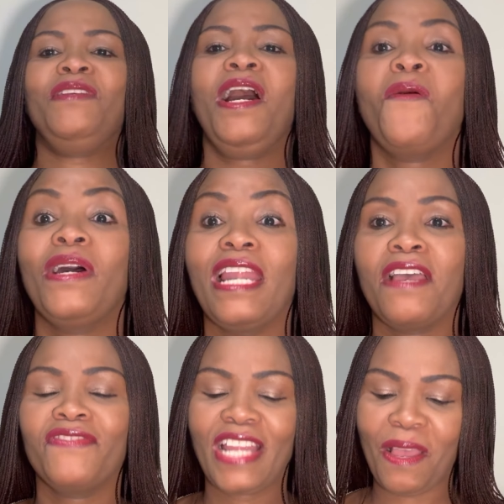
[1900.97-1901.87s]
our
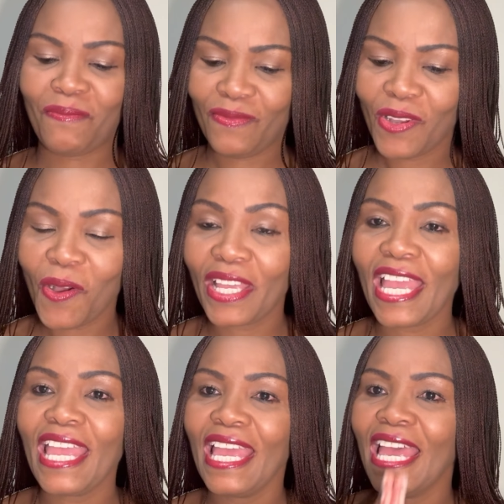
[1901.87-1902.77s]
lifetime,
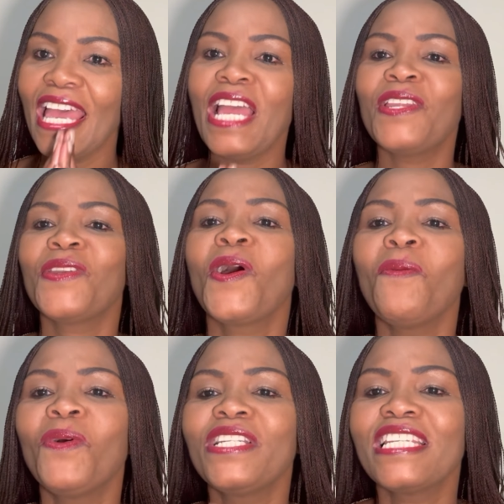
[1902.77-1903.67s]
okay? And
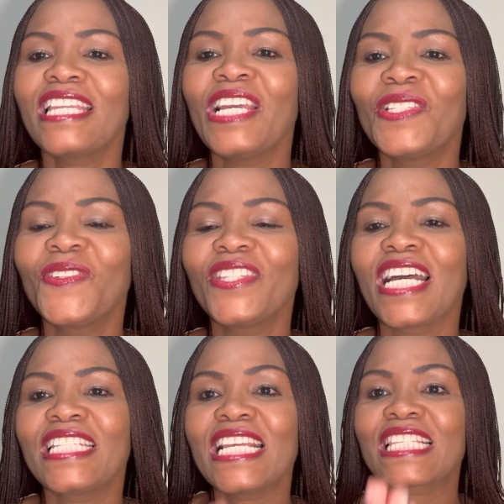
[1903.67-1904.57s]
nobody can do
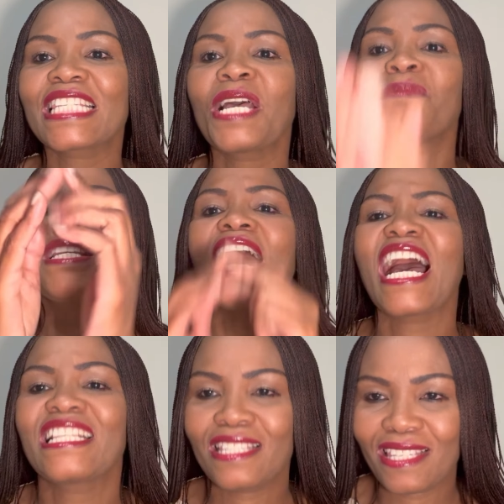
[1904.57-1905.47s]
that except
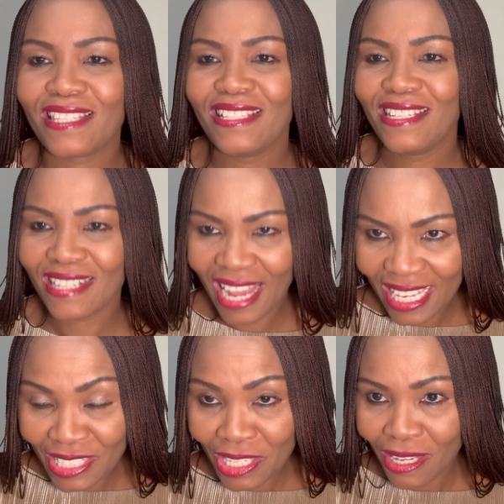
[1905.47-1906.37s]
us,
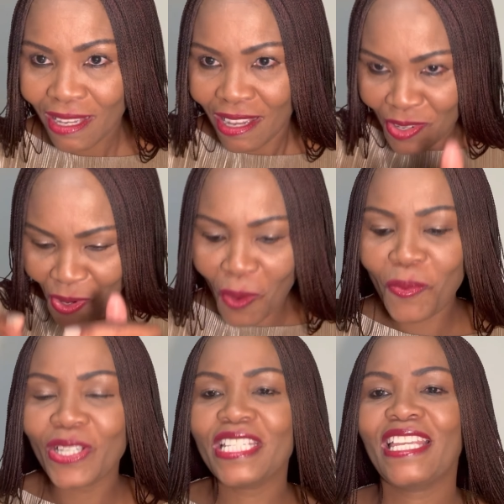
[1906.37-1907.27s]
right?
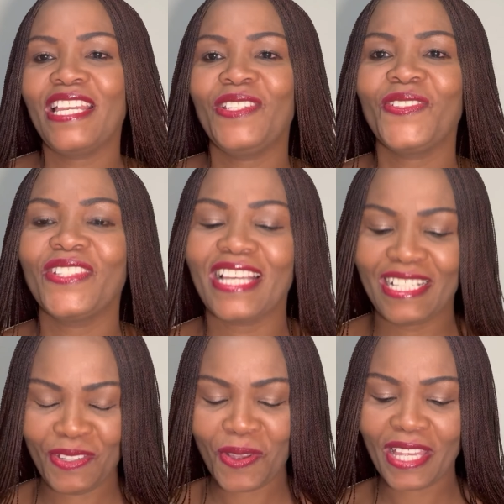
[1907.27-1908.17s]
Nobody can do
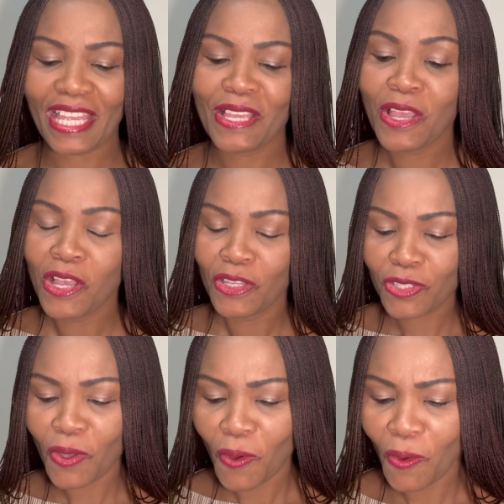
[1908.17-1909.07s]
that, okay?
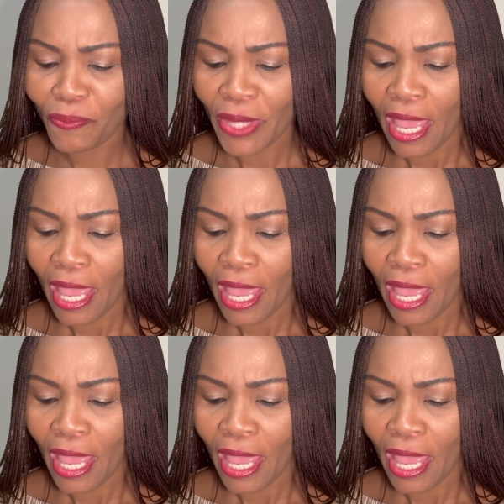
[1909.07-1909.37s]
So